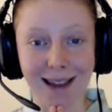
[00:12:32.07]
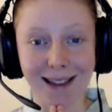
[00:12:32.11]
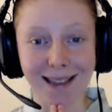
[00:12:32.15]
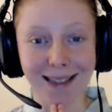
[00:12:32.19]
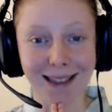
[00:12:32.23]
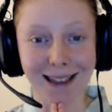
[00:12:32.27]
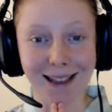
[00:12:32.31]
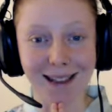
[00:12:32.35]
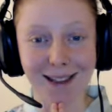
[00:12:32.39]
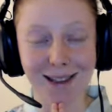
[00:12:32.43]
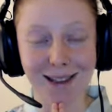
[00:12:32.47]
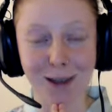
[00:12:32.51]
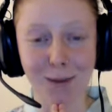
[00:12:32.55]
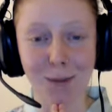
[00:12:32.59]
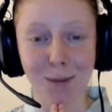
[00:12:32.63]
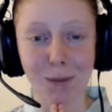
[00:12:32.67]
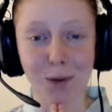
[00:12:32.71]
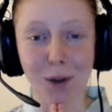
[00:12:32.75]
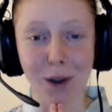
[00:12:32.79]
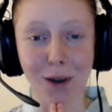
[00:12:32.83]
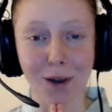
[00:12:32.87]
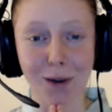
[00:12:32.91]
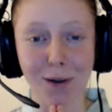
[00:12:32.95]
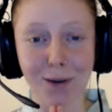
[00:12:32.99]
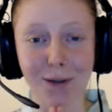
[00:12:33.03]
and lets them
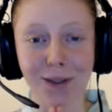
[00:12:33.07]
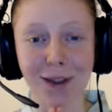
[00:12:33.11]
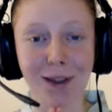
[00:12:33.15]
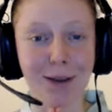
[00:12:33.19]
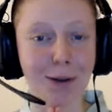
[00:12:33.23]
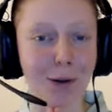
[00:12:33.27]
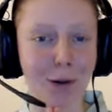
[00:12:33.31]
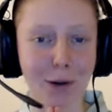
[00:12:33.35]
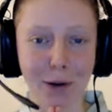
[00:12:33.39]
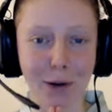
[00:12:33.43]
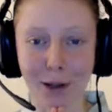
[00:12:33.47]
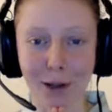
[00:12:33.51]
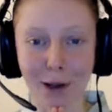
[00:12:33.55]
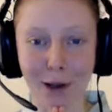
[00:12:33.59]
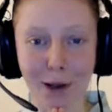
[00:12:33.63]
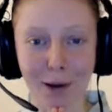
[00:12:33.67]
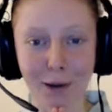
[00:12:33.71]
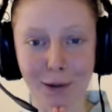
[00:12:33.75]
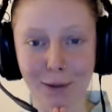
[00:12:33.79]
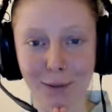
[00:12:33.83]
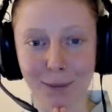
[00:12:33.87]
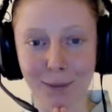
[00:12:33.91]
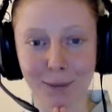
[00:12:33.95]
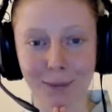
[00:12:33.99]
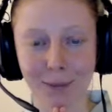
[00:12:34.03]
know they're not
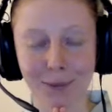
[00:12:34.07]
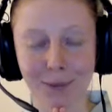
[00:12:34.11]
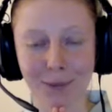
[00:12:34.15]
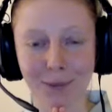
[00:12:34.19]
alone.